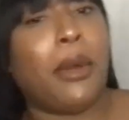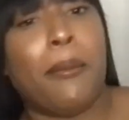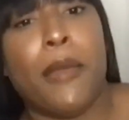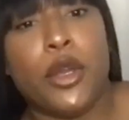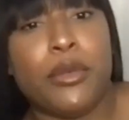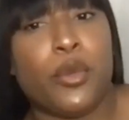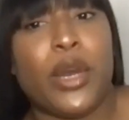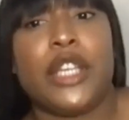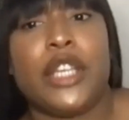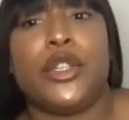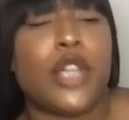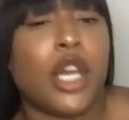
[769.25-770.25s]
moment where
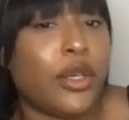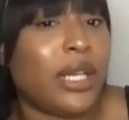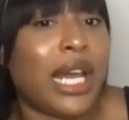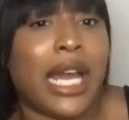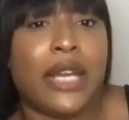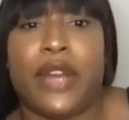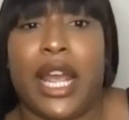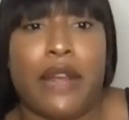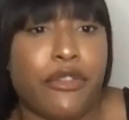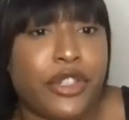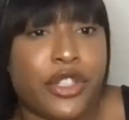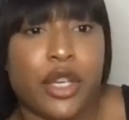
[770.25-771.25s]
you go live
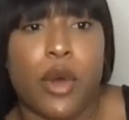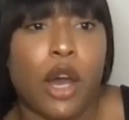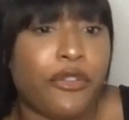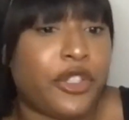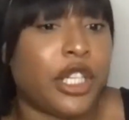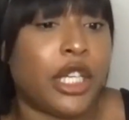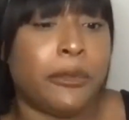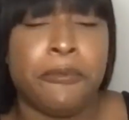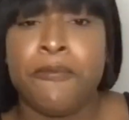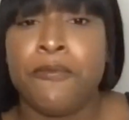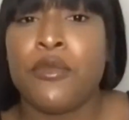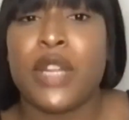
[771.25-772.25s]
every so
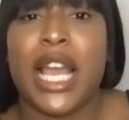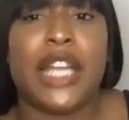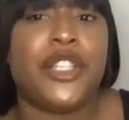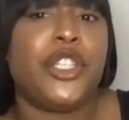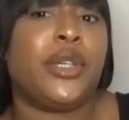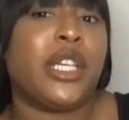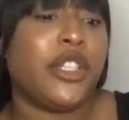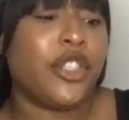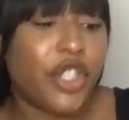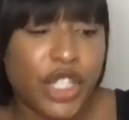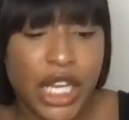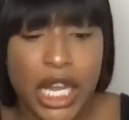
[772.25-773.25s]
often and you can
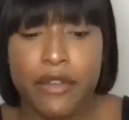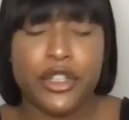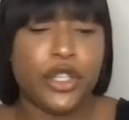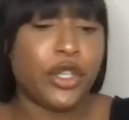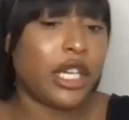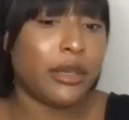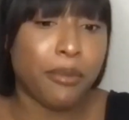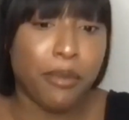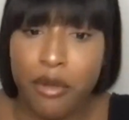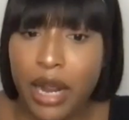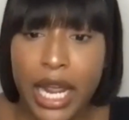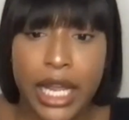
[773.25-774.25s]
share and you can
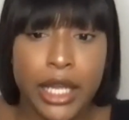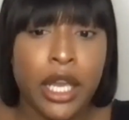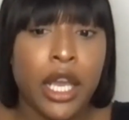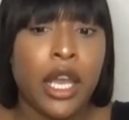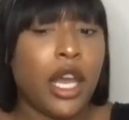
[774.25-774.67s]
pray,